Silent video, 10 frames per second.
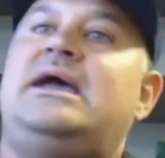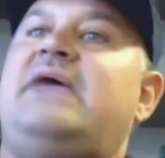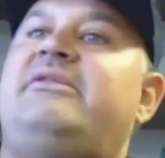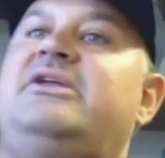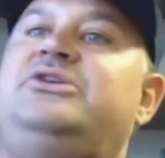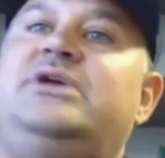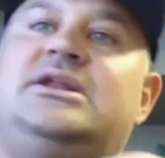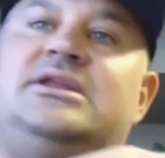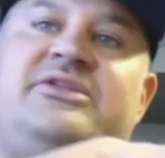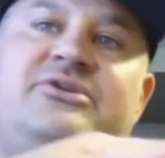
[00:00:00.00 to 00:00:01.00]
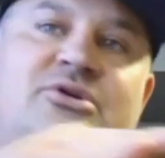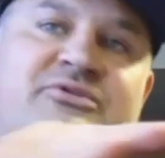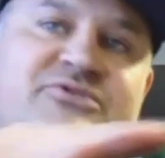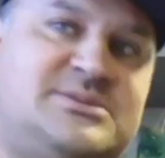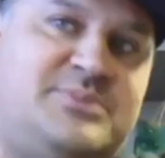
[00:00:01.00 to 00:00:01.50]
And then you get another
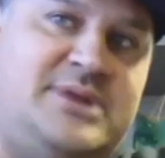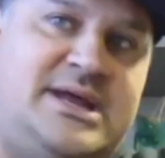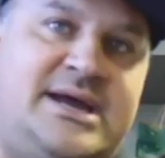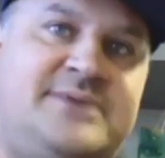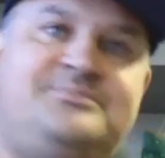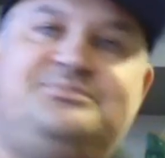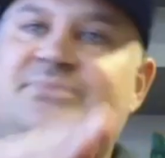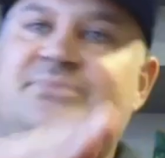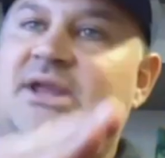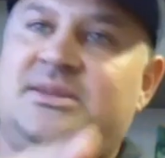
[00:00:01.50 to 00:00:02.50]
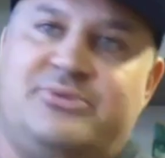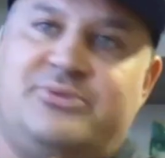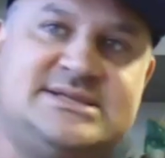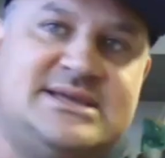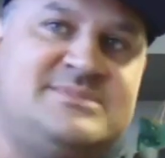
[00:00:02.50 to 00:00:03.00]
oversupply, and the
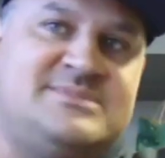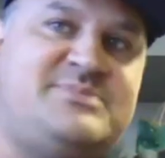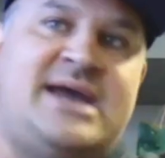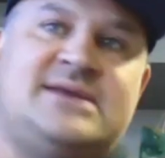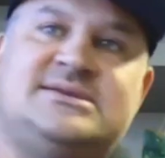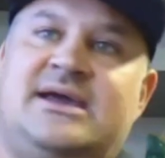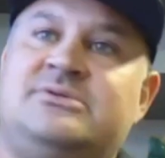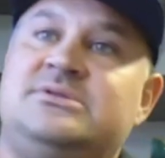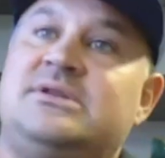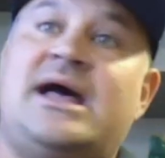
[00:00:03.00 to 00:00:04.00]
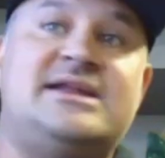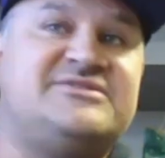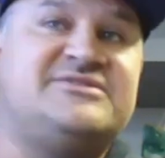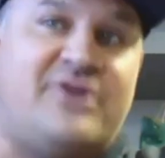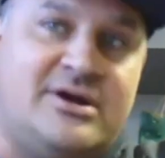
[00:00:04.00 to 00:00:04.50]
price comes back down, not
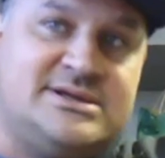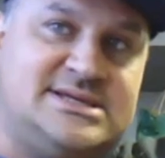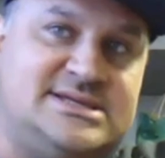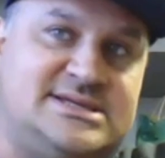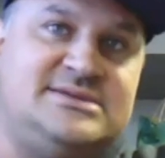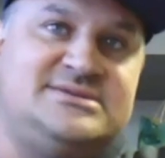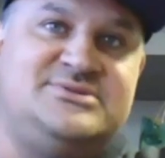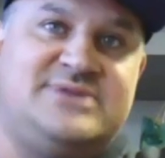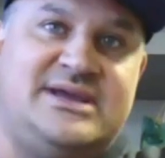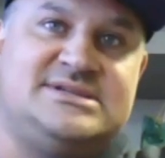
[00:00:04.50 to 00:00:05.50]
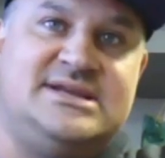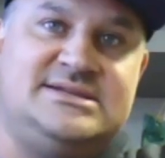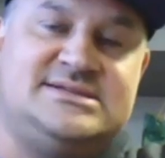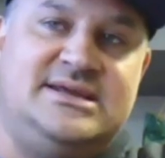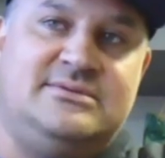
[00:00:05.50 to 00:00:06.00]
as far as it did in
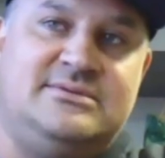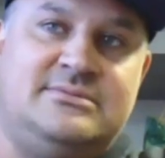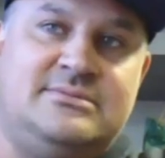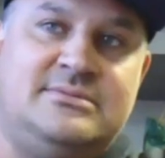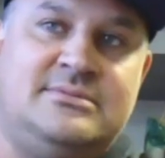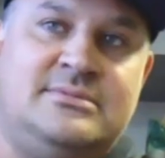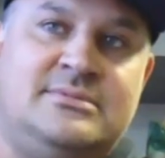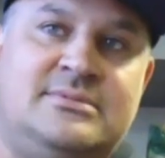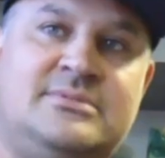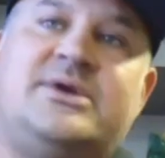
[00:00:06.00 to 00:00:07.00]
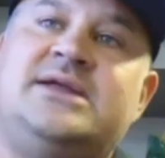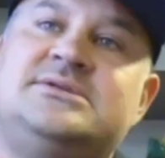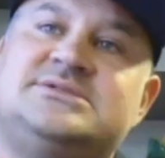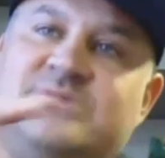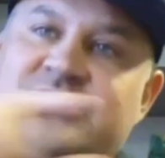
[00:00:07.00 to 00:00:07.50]
2018. Right.
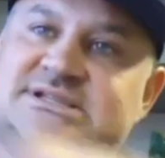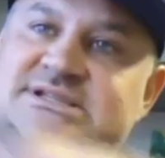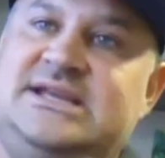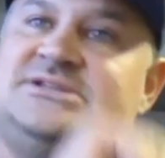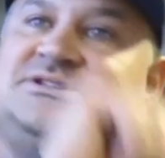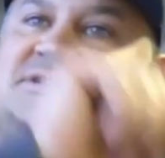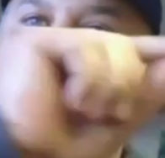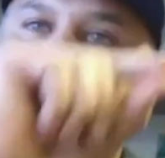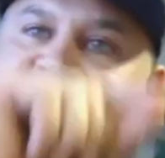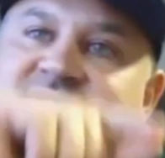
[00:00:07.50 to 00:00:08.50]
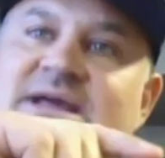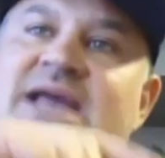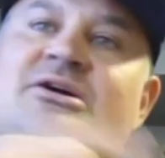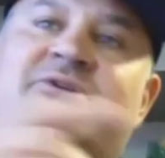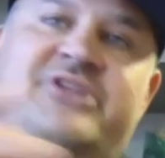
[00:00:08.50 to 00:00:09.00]
And so what you're seeing is just this, I
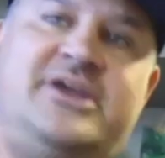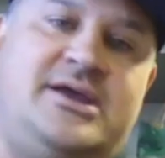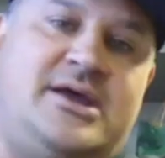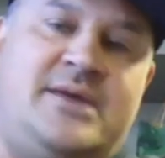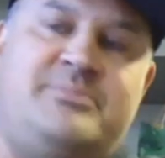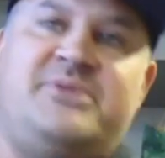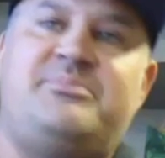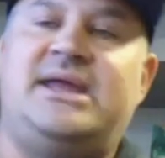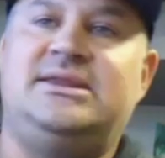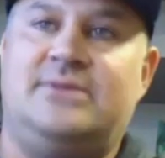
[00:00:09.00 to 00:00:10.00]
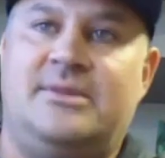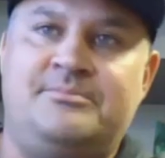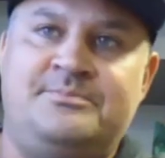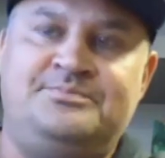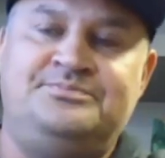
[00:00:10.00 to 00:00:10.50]
call it the pendulum.
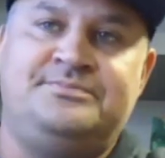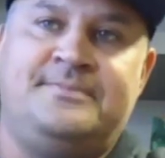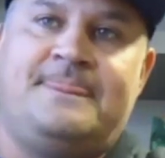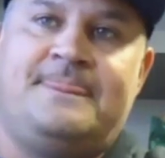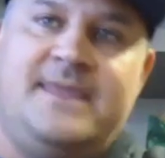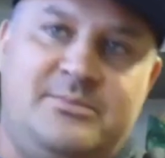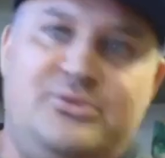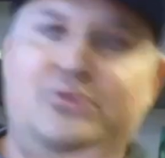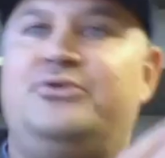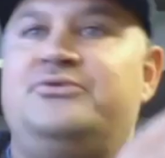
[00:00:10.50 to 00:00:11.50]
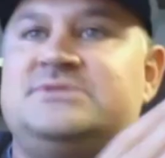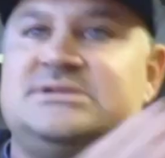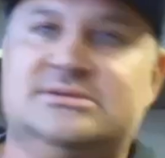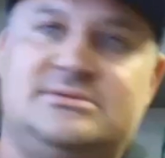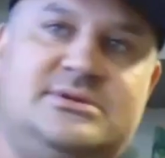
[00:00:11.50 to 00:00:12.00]
It
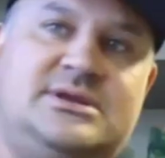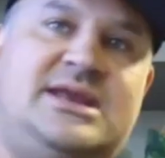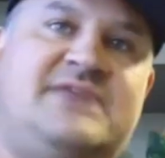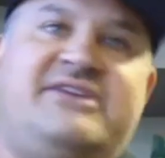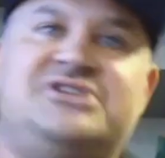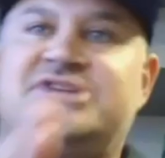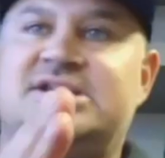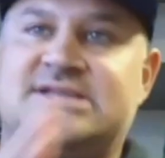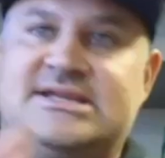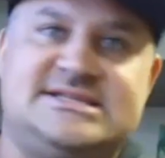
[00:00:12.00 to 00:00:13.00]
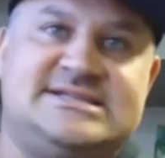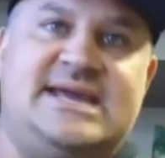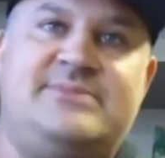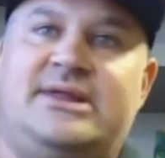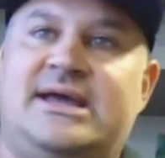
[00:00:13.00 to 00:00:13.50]
moves and eventually it's going to
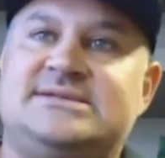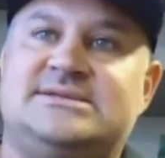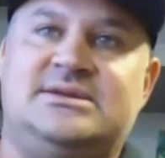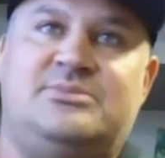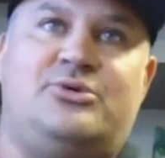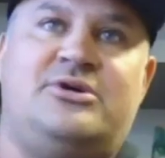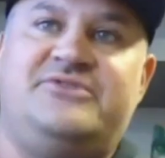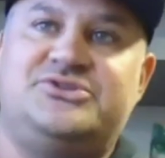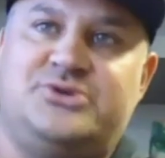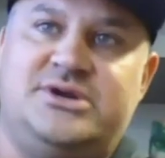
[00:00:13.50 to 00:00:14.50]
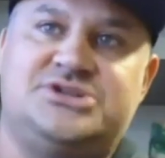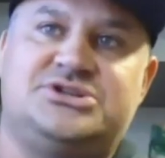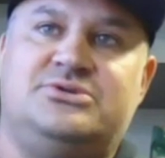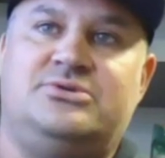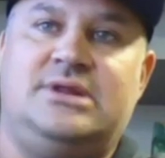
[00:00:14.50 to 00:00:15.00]
stabilize into more of a
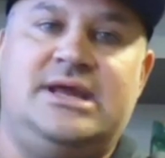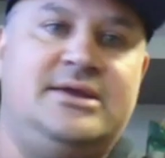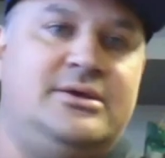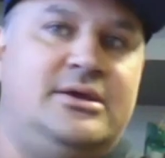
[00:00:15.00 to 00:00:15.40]
traditional, like,